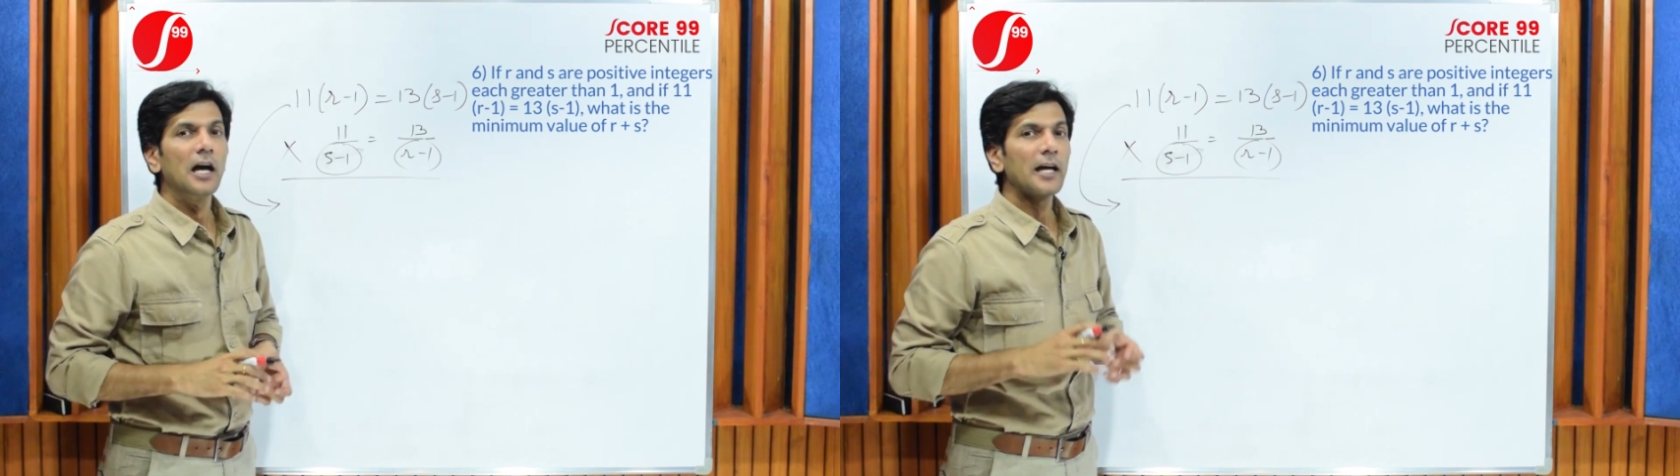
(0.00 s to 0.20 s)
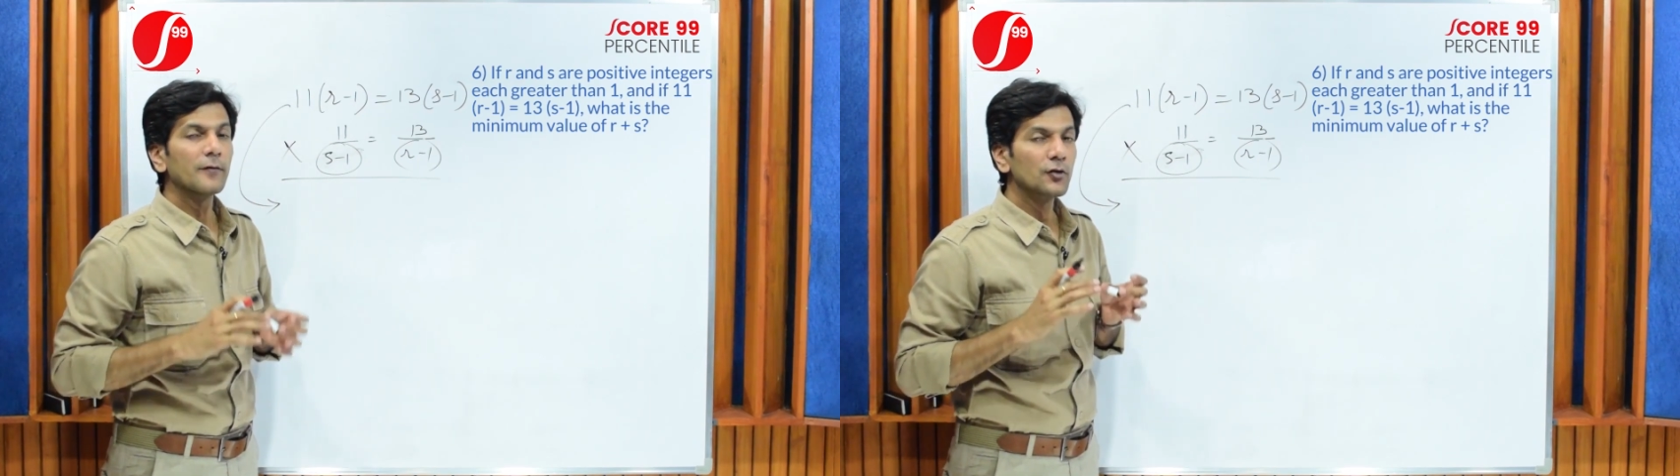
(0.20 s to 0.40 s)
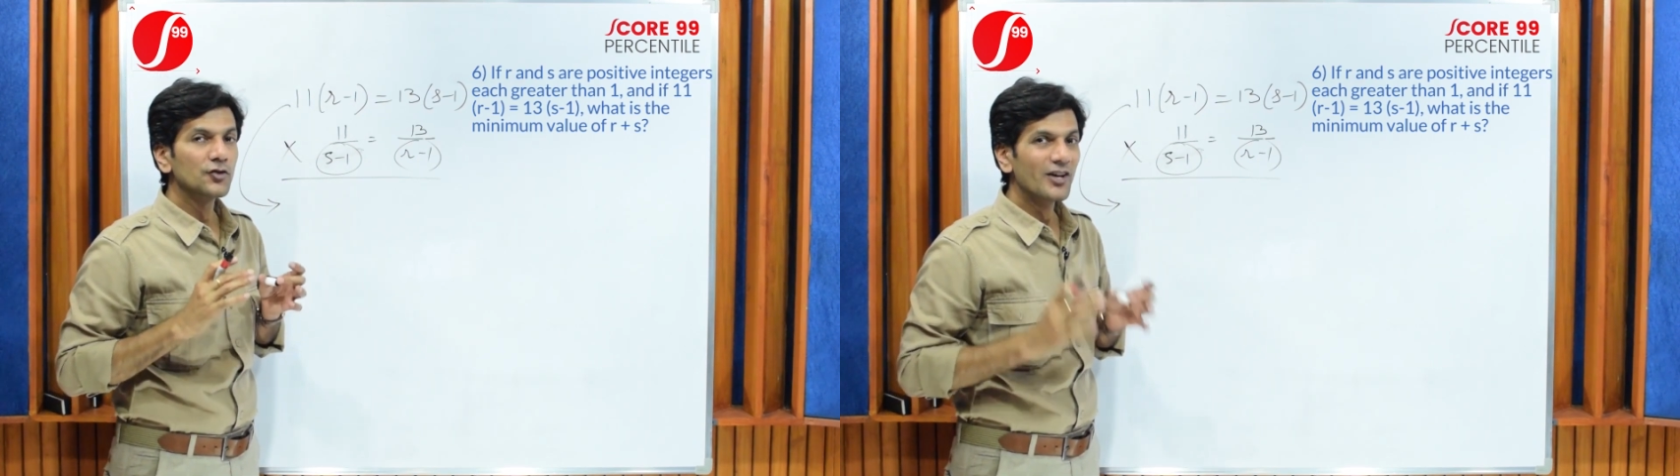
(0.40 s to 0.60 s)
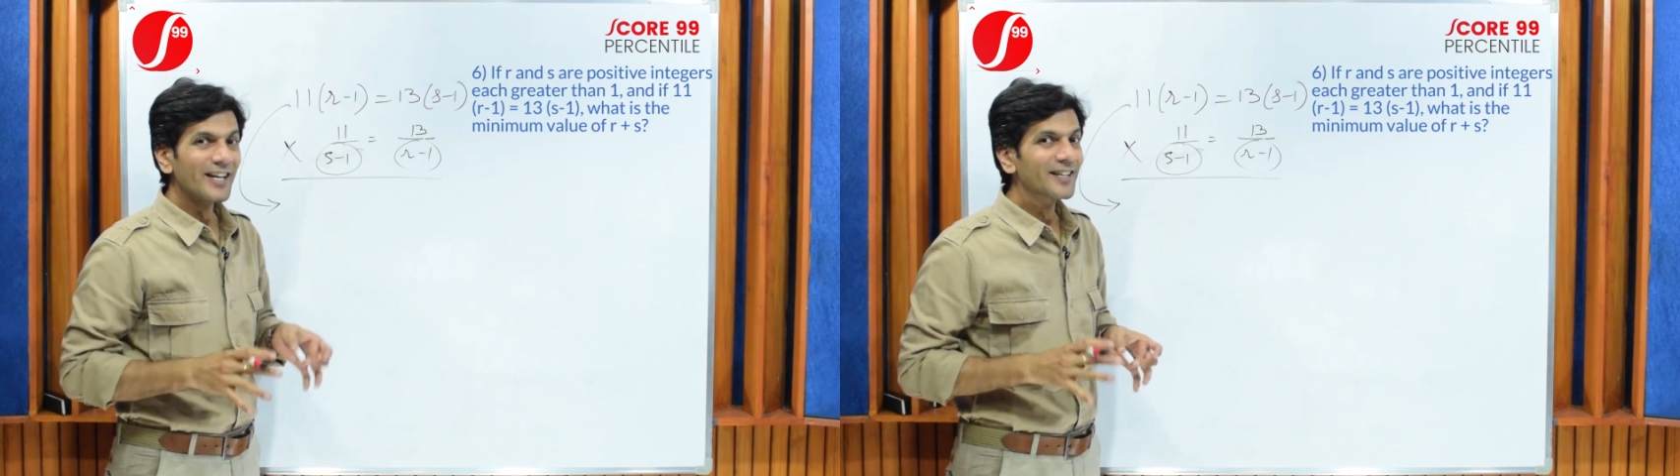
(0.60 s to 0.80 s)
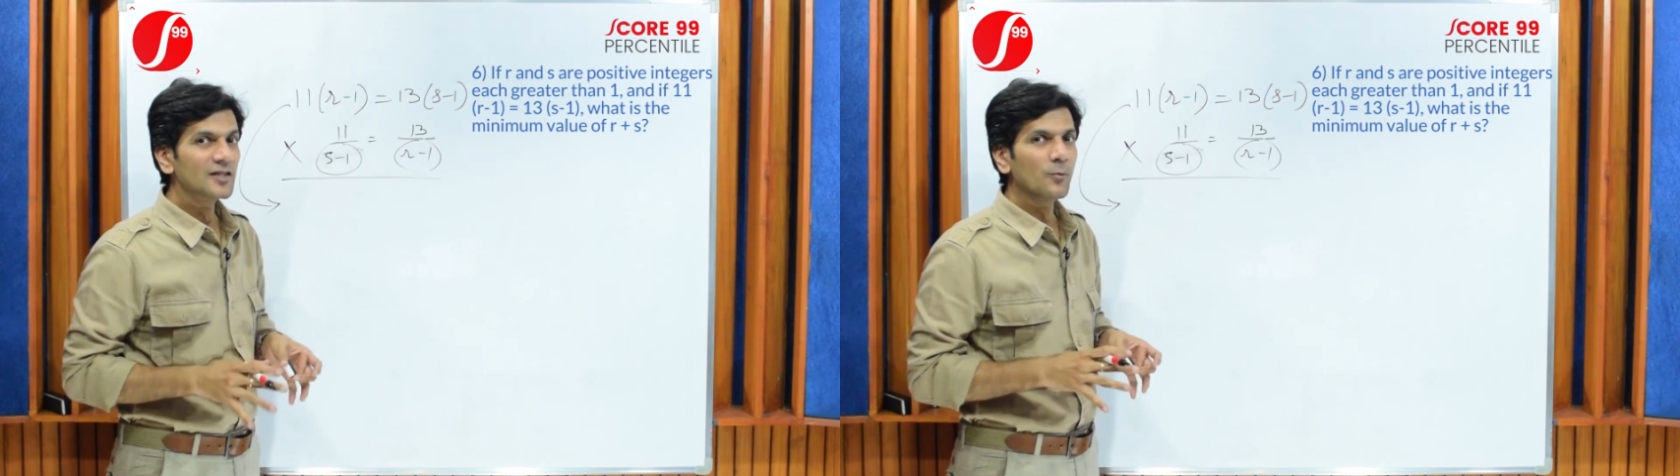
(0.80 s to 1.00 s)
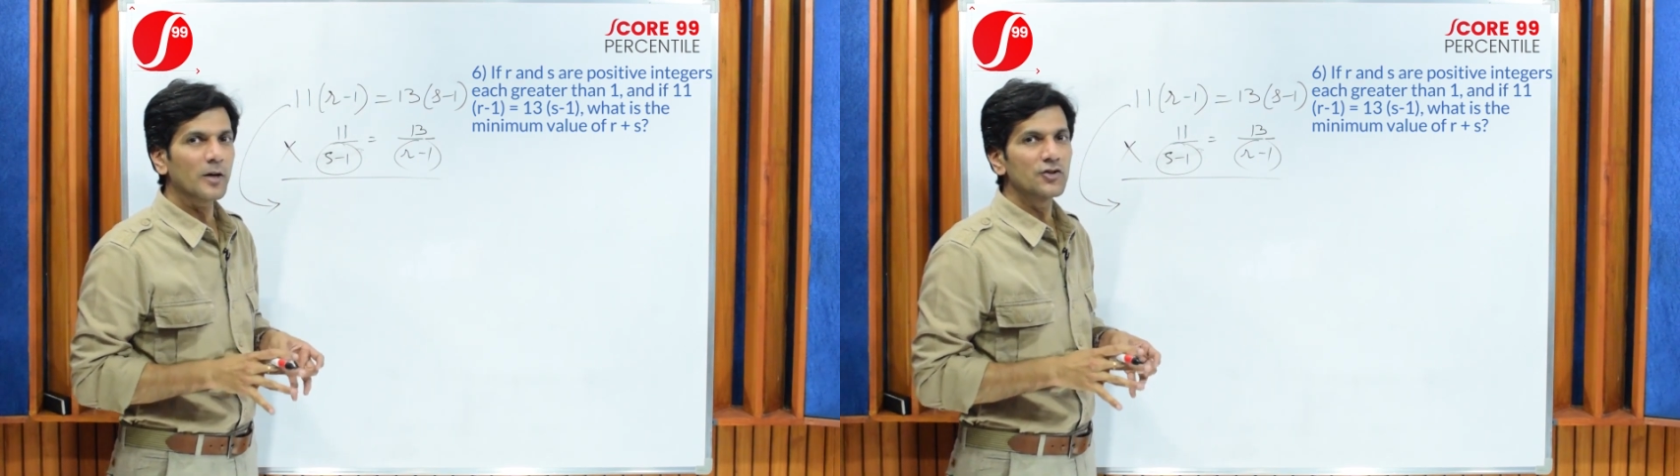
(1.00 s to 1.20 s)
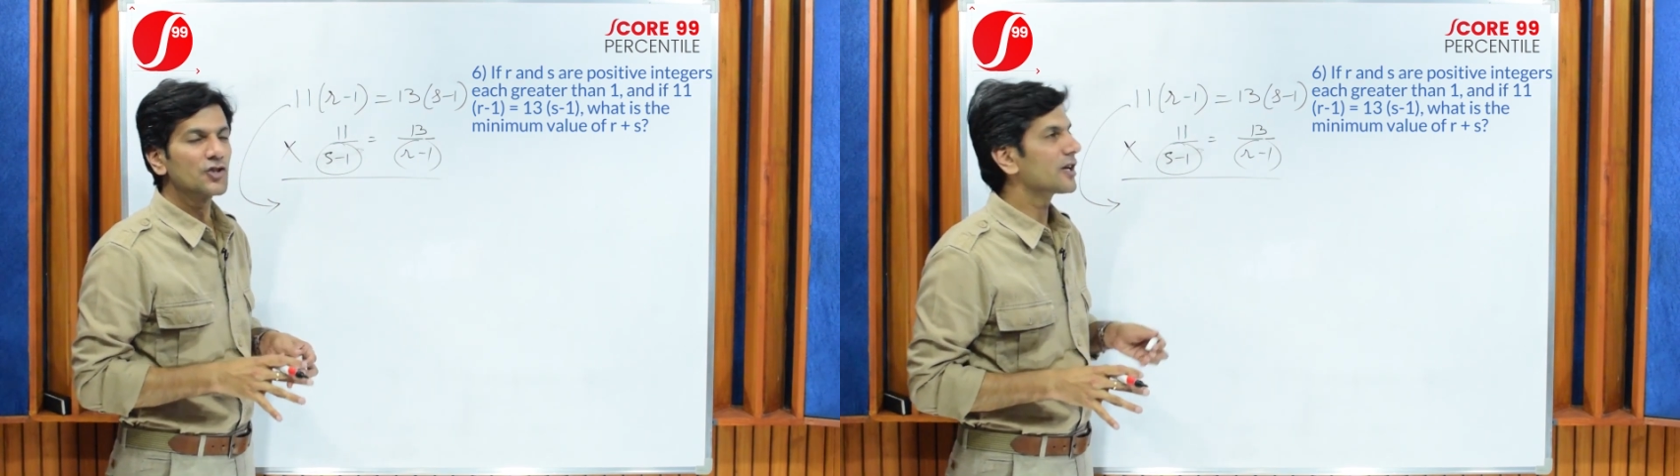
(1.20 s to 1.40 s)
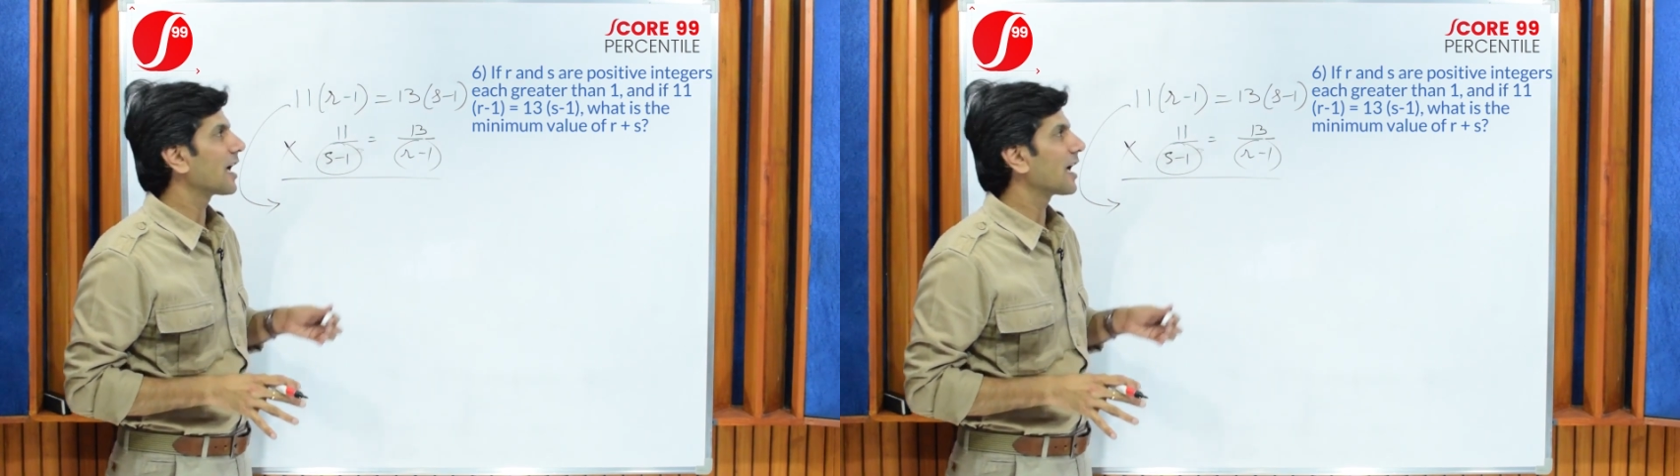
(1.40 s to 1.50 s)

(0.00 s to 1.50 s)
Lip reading: If you treat this question